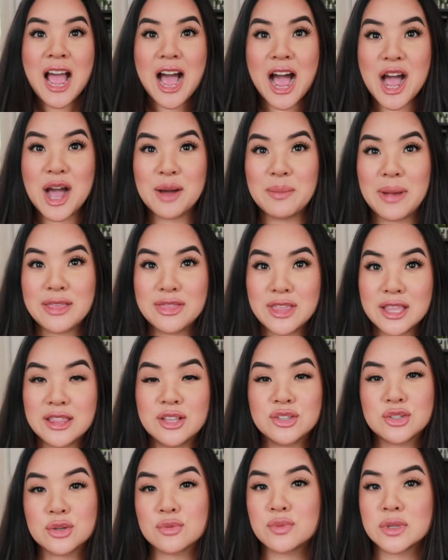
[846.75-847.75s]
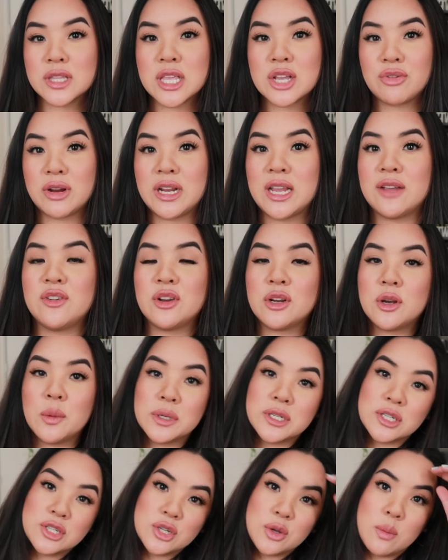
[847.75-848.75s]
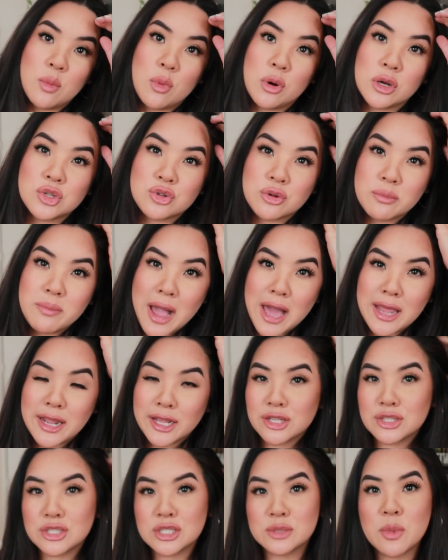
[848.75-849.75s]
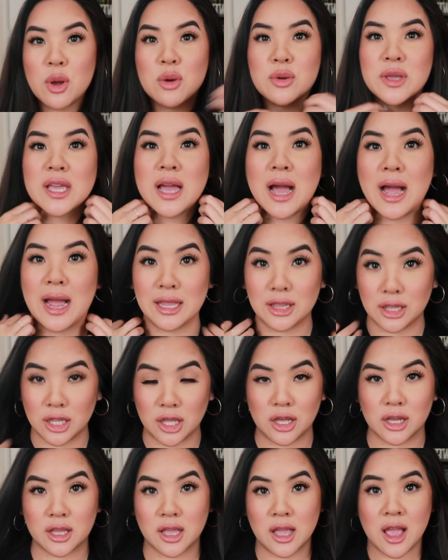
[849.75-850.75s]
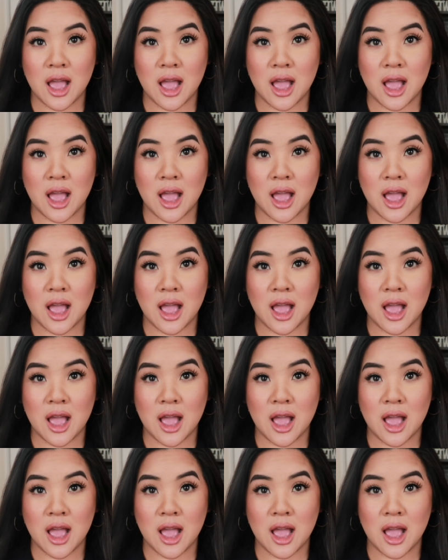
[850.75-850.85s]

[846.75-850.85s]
Um, I think these are really great if you're going to do a more dramatic, smoky eye look.